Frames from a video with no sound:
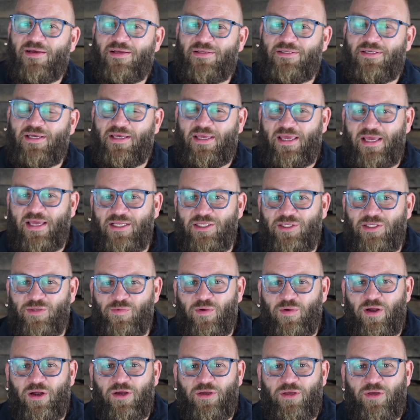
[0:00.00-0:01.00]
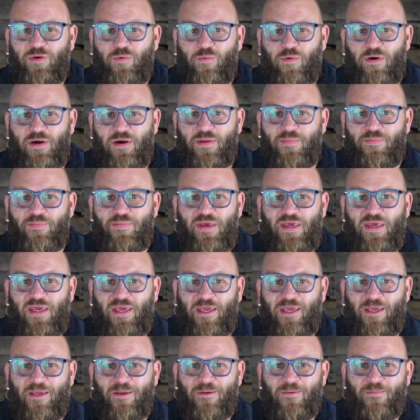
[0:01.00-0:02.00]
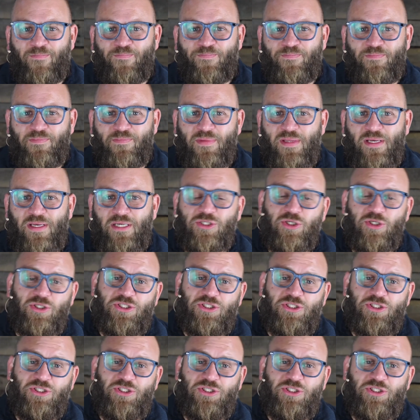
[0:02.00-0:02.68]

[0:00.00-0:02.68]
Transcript: to get to where you want to be. So